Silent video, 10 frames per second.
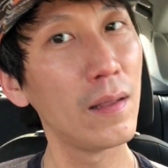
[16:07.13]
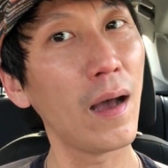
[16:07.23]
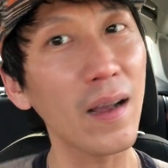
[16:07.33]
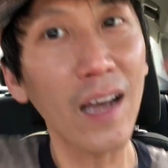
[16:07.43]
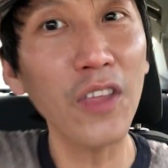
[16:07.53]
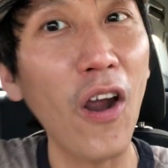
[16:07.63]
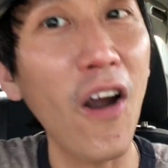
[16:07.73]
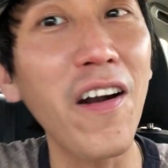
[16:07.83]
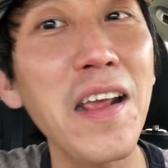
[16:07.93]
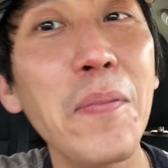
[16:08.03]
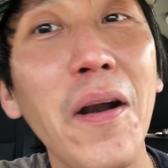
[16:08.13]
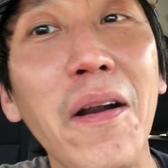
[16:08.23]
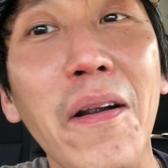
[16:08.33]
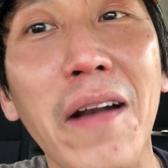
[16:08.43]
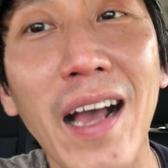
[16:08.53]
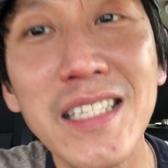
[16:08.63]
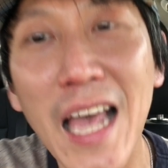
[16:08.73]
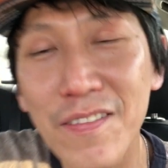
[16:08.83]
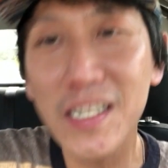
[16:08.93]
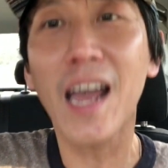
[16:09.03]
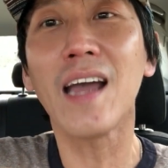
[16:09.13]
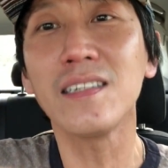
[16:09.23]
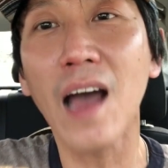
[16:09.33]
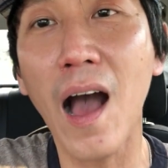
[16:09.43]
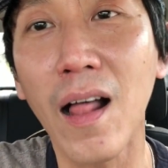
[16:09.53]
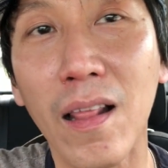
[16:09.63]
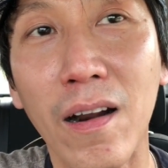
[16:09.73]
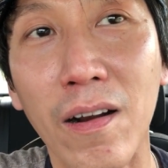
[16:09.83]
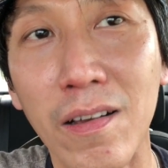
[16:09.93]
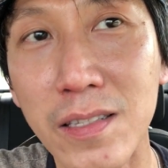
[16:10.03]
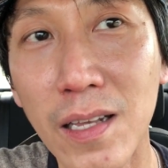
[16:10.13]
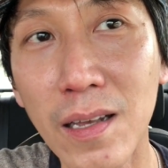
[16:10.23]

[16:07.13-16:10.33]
I got the early bird. I saved $10.